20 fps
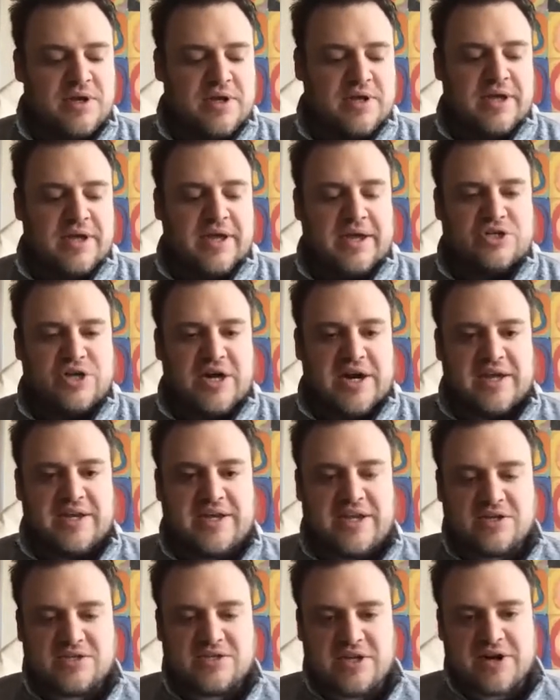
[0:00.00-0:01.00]
and try to get
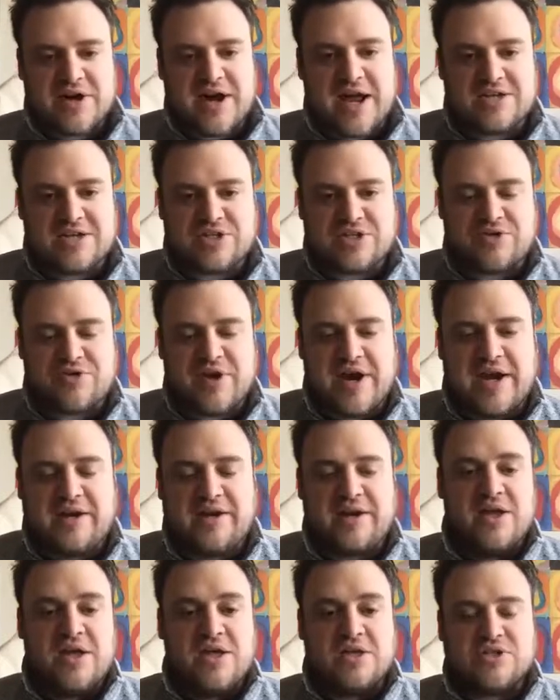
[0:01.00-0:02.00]
deals under contract, right?
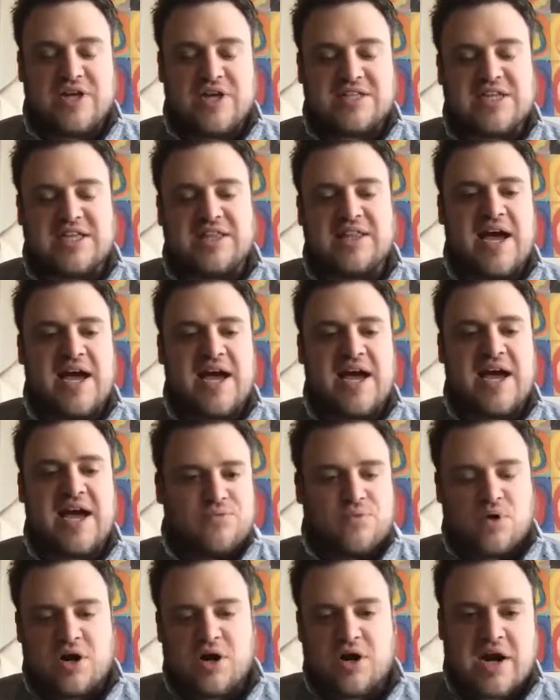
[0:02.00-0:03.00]
So that's a lot of
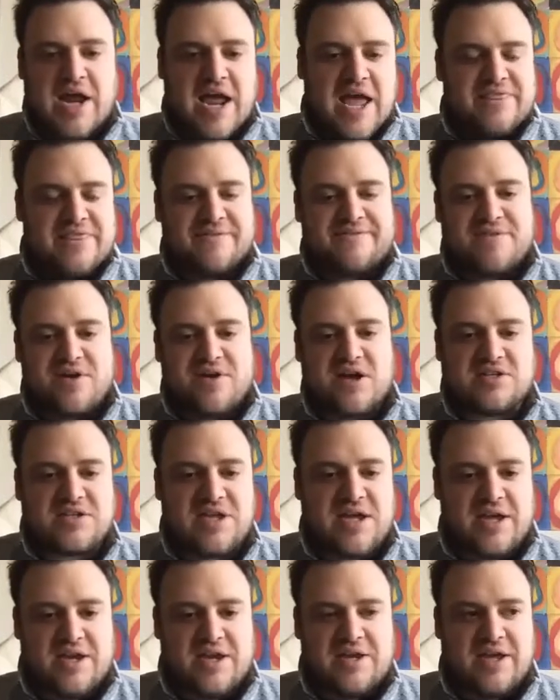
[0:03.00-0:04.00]
work on the front
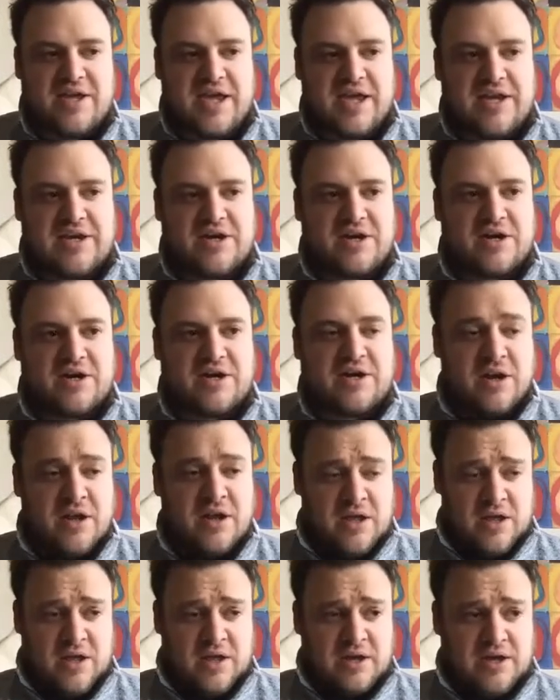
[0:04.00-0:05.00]
end, and
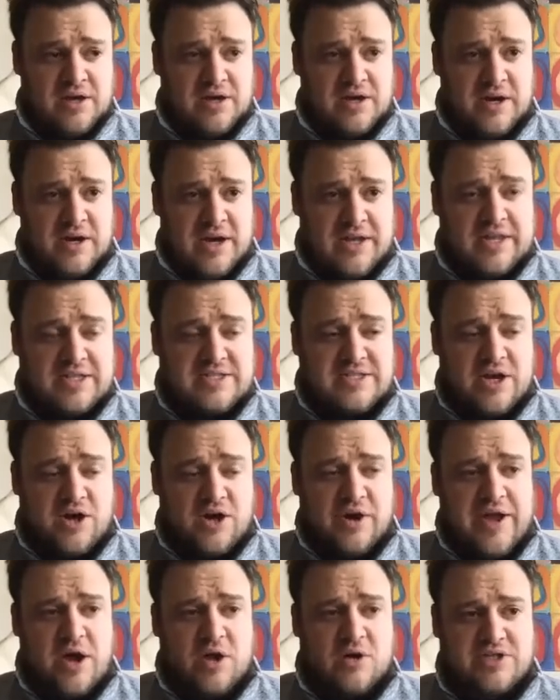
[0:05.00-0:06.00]
they say, oh
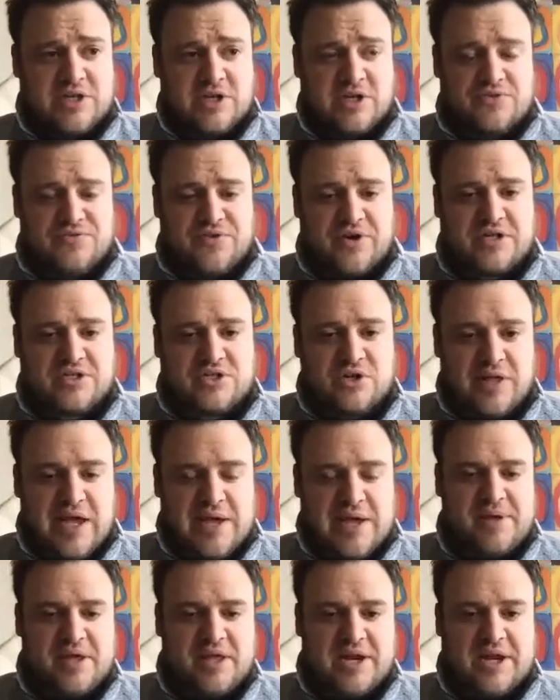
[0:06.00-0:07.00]
yeah, wholesale is free, there's no
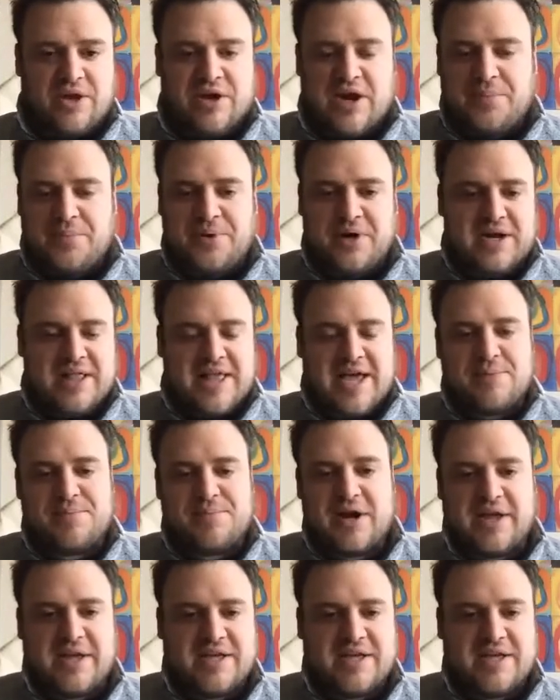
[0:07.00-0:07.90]
liability. You got to put in a lot of money and